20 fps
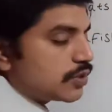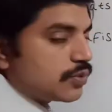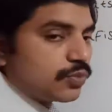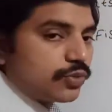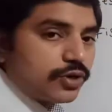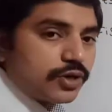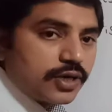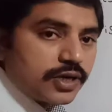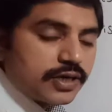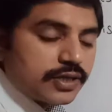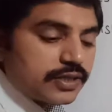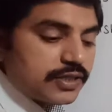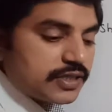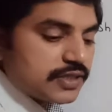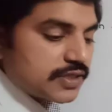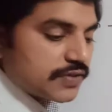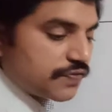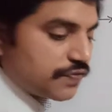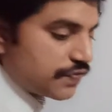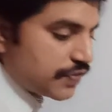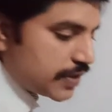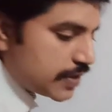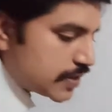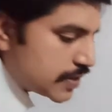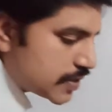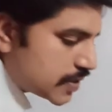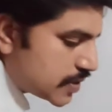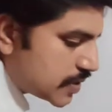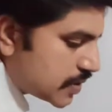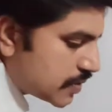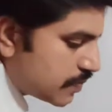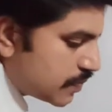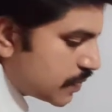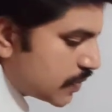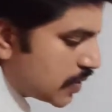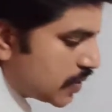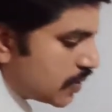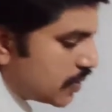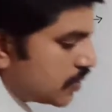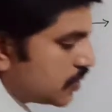what? There is a fins.
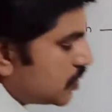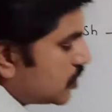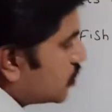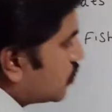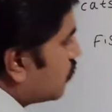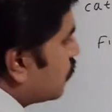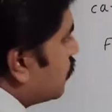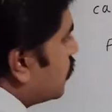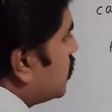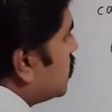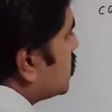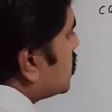So fins